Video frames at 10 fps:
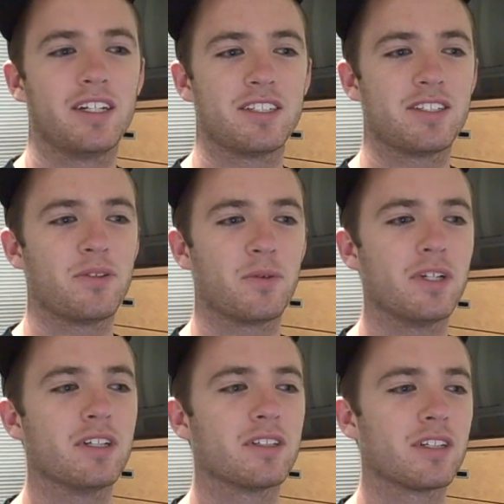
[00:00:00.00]
It's so
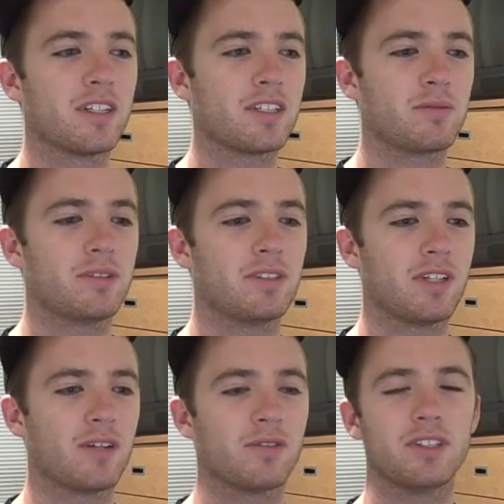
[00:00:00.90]
weird, and that's what
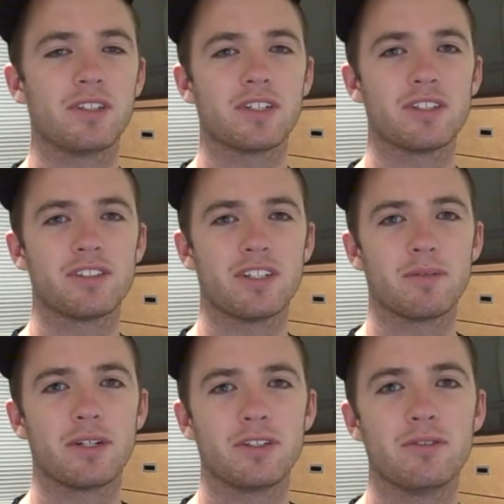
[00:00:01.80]
I really don't understand
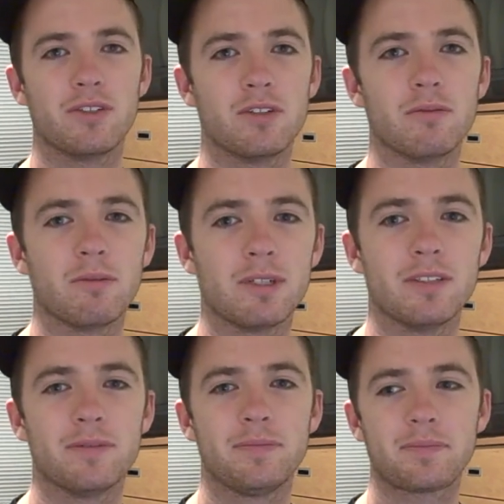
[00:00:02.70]
about YouTube. I mean,